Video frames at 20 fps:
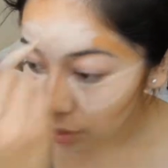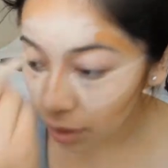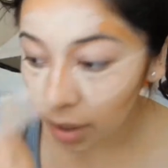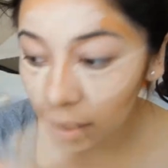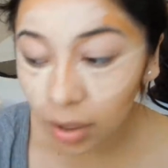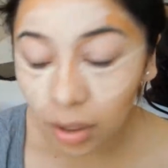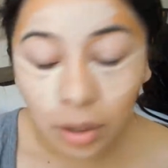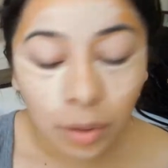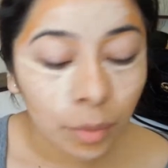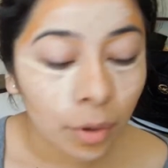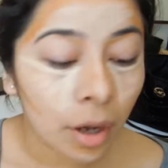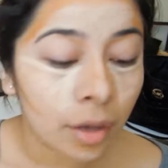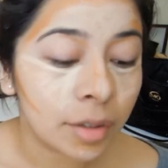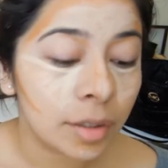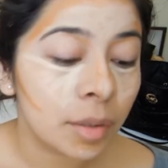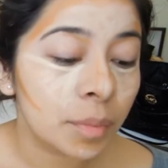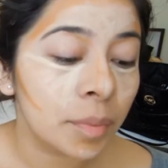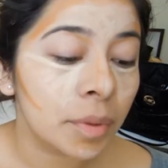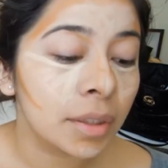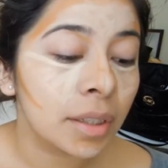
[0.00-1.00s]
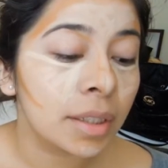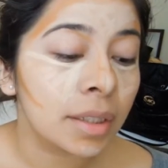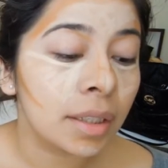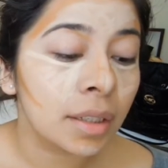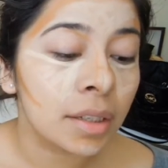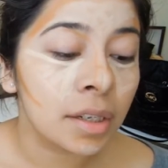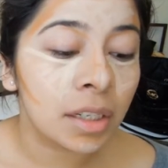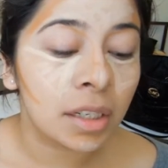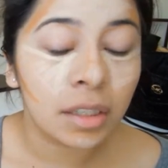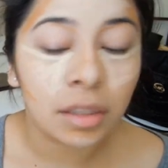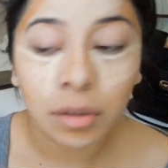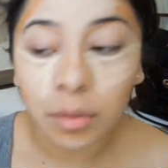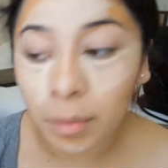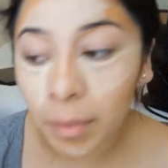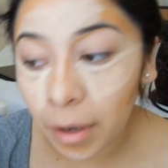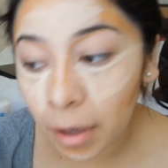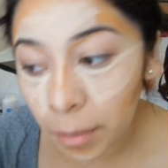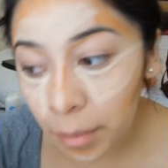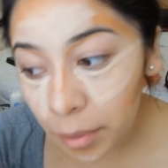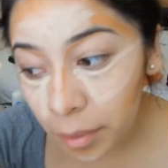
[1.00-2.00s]
And you can also put this underneath your
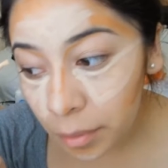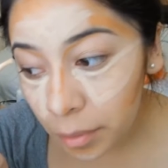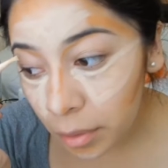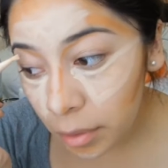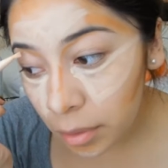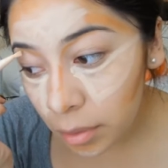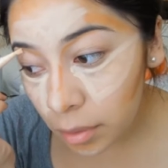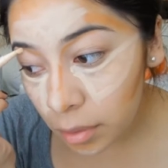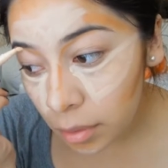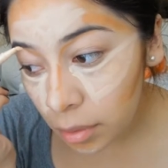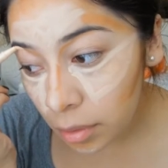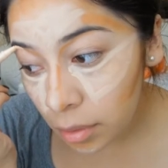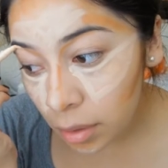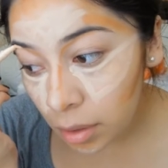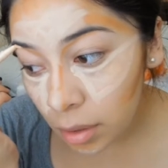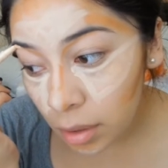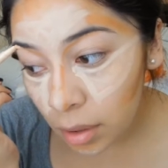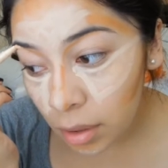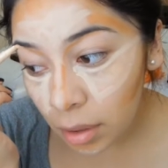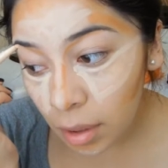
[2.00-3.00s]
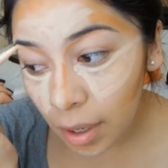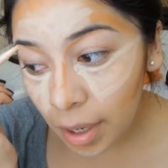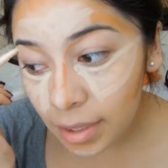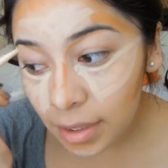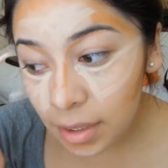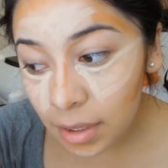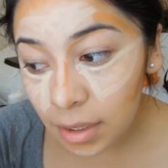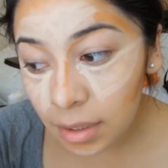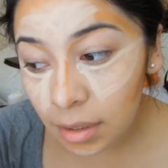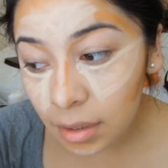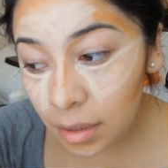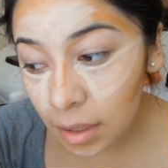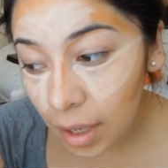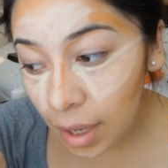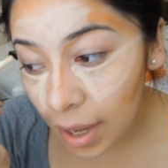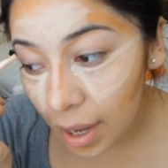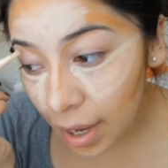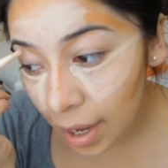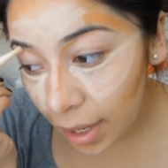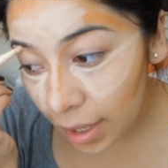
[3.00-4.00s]
brow bone as an
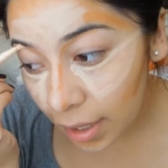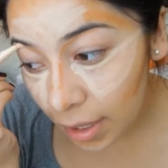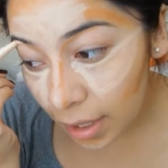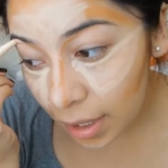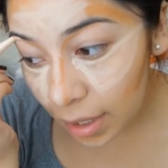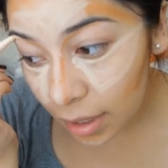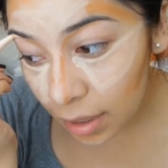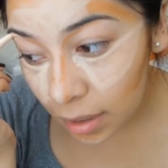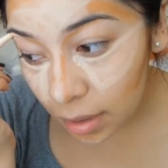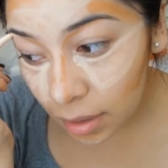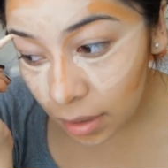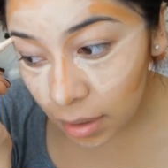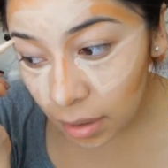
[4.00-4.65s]
highlight.